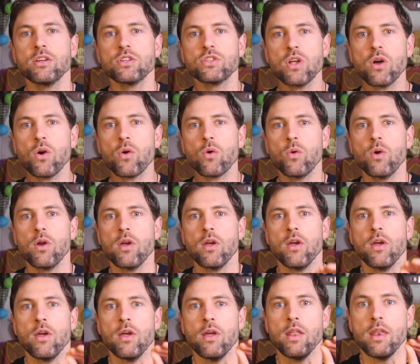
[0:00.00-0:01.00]
So,
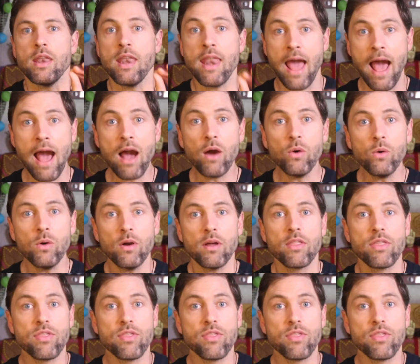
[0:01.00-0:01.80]
now,